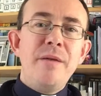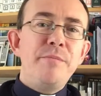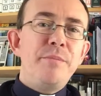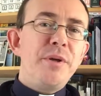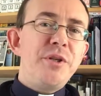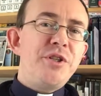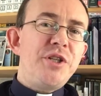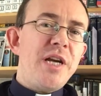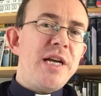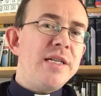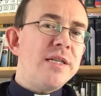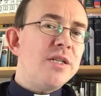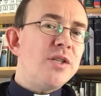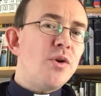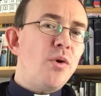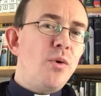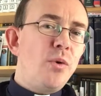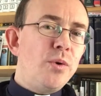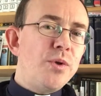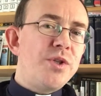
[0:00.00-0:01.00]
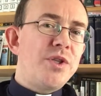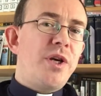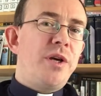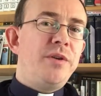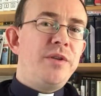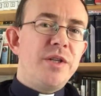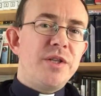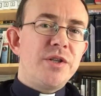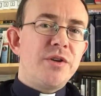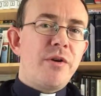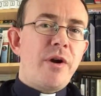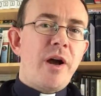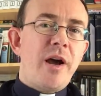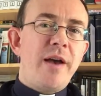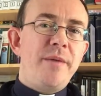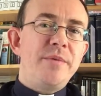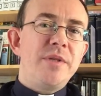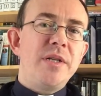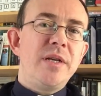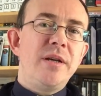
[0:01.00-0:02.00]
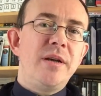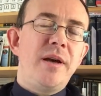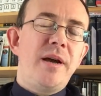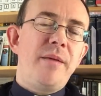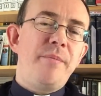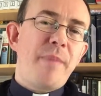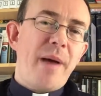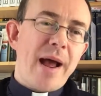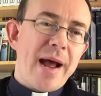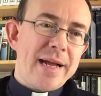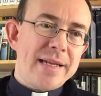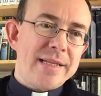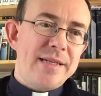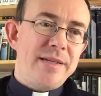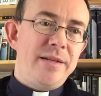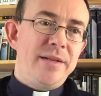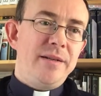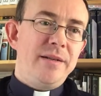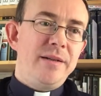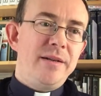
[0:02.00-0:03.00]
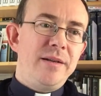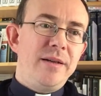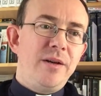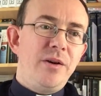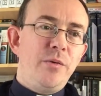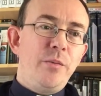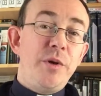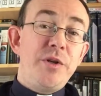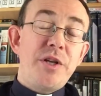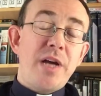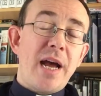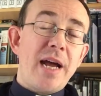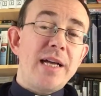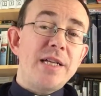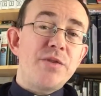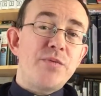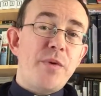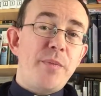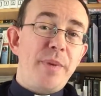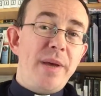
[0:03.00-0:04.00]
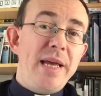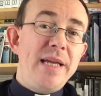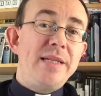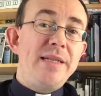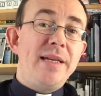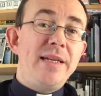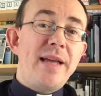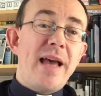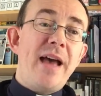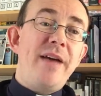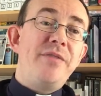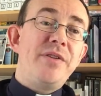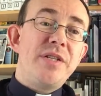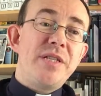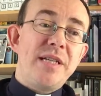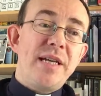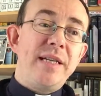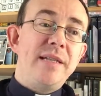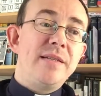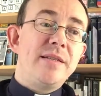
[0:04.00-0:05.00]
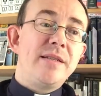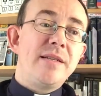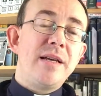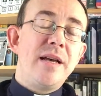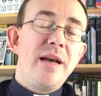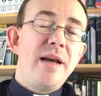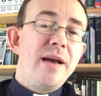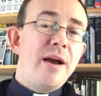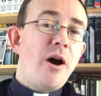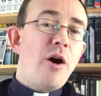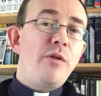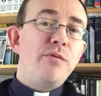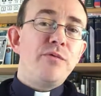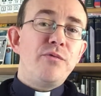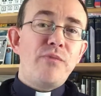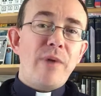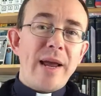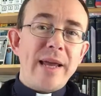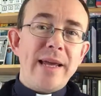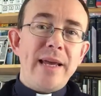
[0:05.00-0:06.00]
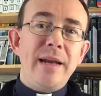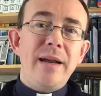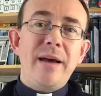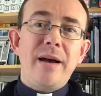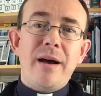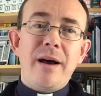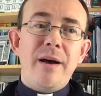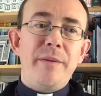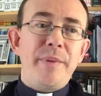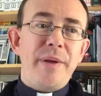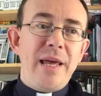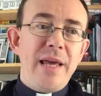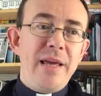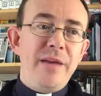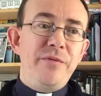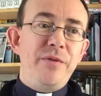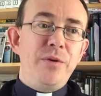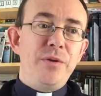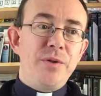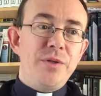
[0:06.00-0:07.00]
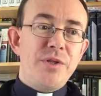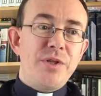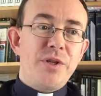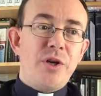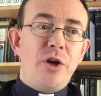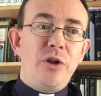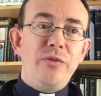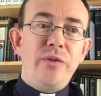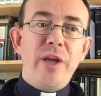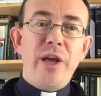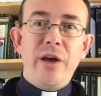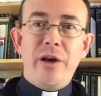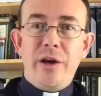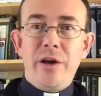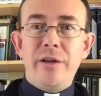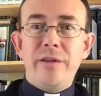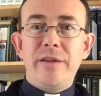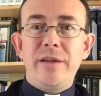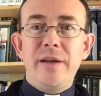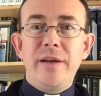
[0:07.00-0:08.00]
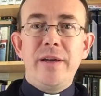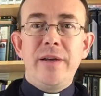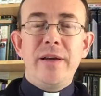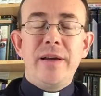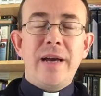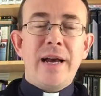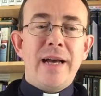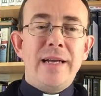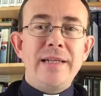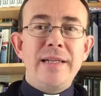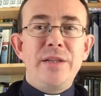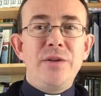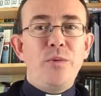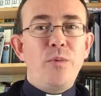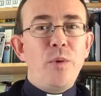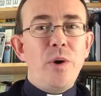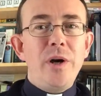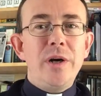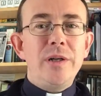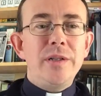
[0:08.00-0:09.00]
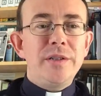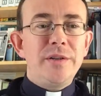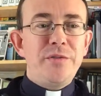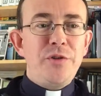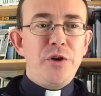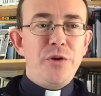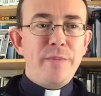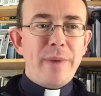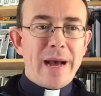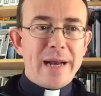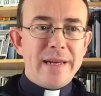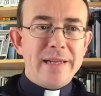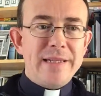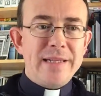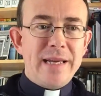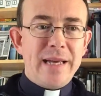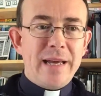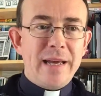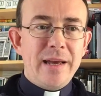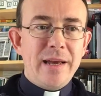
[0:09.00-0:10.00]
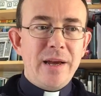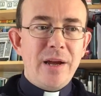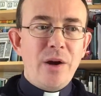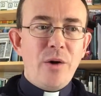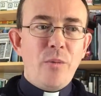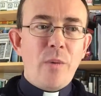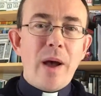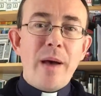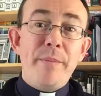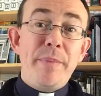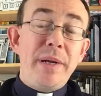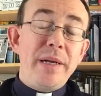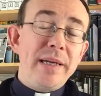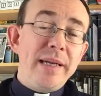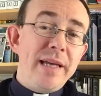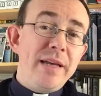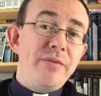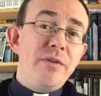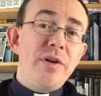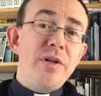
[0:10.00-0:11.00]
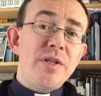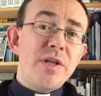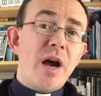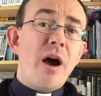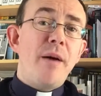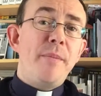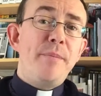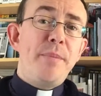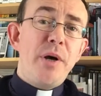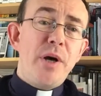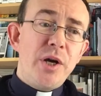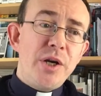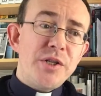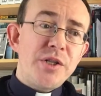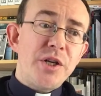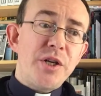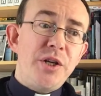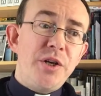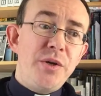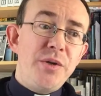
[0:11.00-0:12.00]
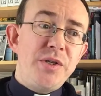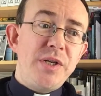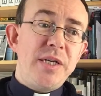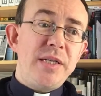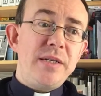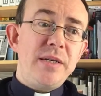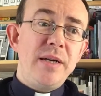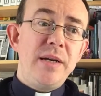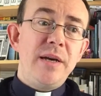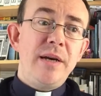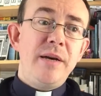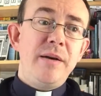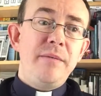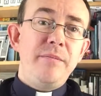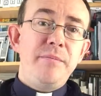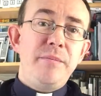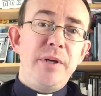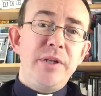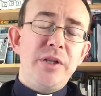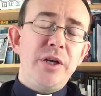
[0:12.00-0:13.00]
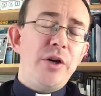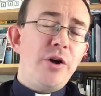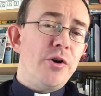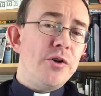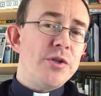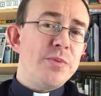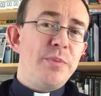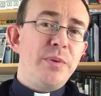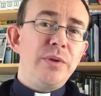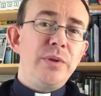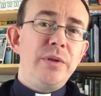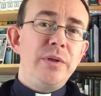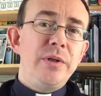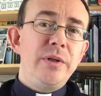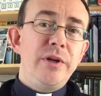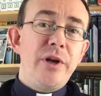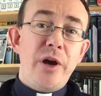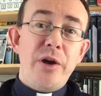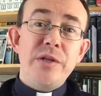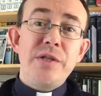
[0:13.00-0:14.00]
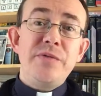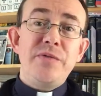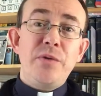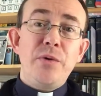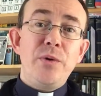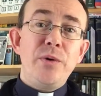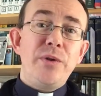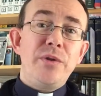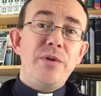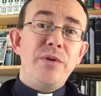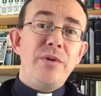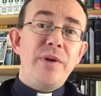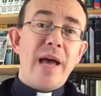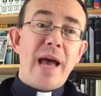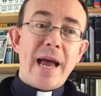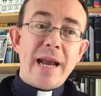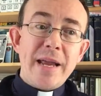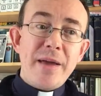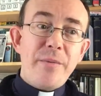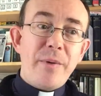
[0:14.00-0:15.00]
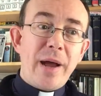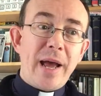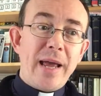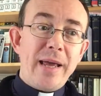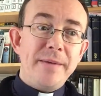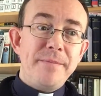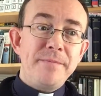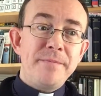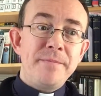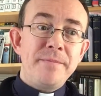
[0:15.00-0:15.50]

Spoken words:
But Jesus also described a pattern, which has repeated ever since, of regular upheavals on the earth and in the world of humanity, where believers are persecuted, but the gospel goes forth anyway.